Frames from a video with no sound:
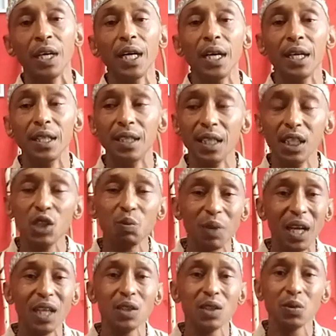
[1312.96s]
these plants
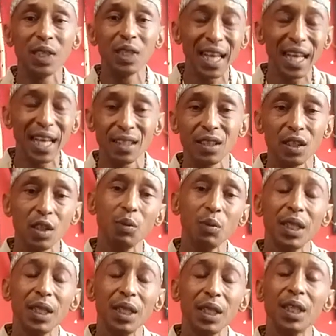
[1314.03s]
would actually been
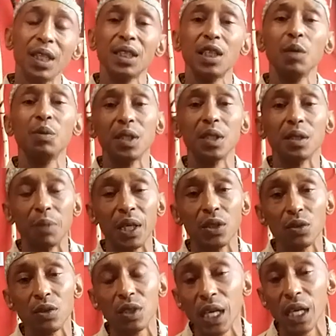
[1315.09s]
accepted by
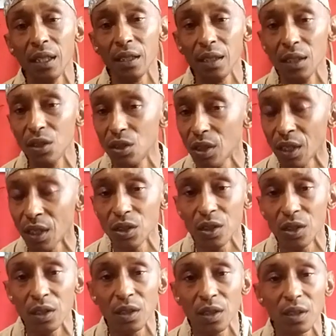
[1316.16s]
society,
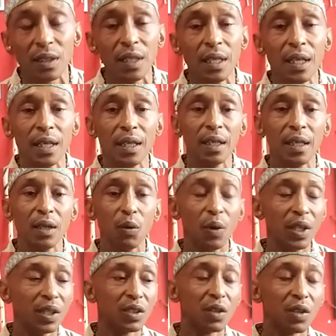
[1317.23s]
churches, ways
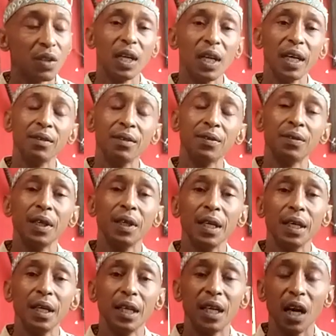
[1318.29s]
of life,
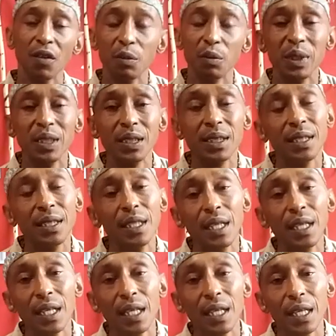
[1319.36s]
governments,
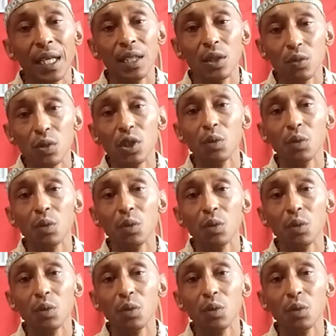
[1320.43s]
and it would have